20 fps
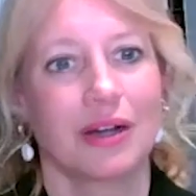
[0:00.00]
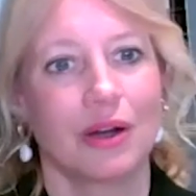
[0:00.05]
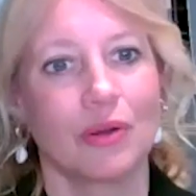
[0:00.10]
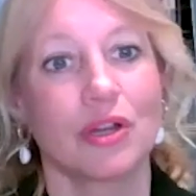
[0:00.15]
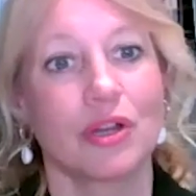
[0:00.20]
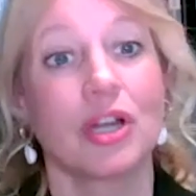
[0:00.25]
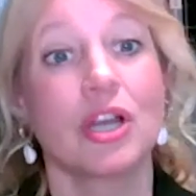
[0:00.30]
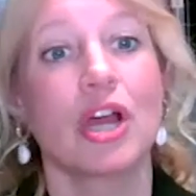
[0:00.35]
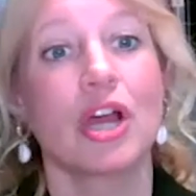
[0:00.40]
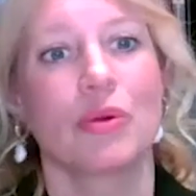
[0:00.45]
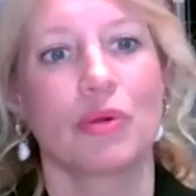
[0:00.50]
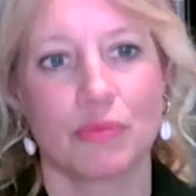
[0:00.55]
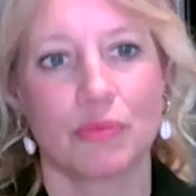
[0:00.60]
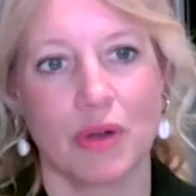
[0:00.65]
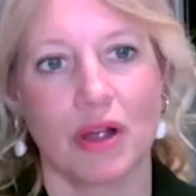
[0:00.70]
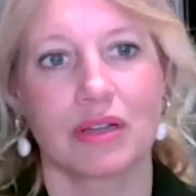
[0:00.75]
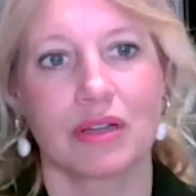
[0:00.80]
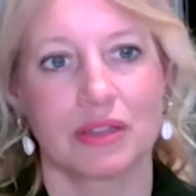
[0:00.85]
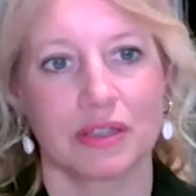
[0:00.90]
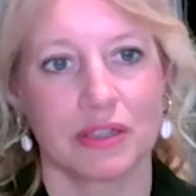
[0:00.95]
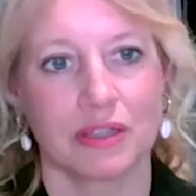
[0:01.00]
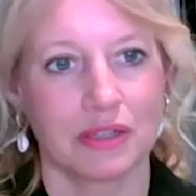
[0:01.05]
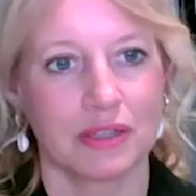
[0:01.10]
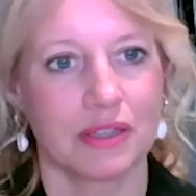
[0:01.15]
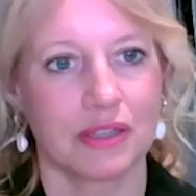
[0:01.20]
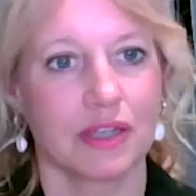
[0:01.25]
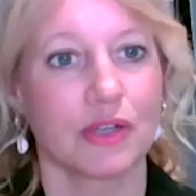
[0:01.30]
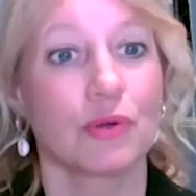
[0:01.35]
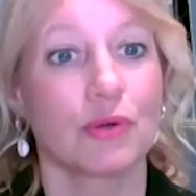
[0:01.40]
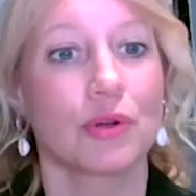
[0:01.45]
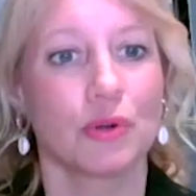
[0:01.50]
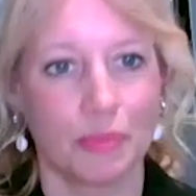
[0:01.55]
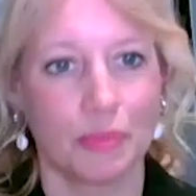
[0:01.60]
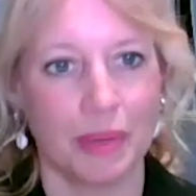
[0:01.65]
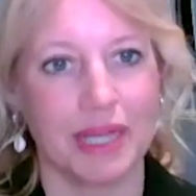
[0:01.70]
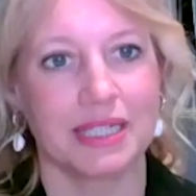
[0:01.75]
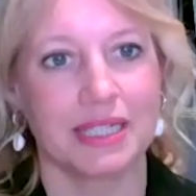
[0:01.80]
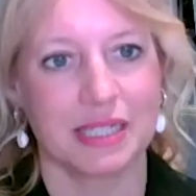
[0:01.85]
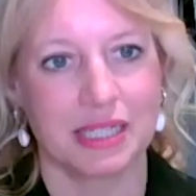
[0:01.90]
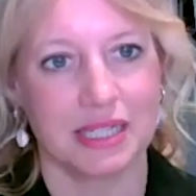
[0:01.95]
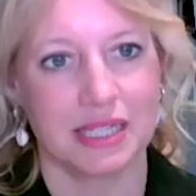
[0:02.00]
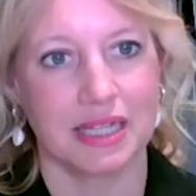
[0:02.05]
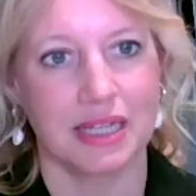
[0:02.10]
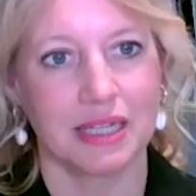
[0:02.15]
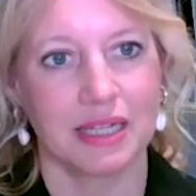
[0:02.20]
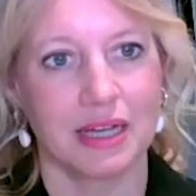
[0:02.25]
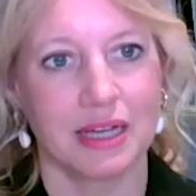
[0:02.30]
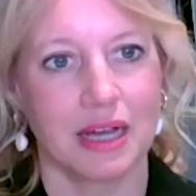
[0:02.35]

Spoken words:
on a lower rung than oil painting.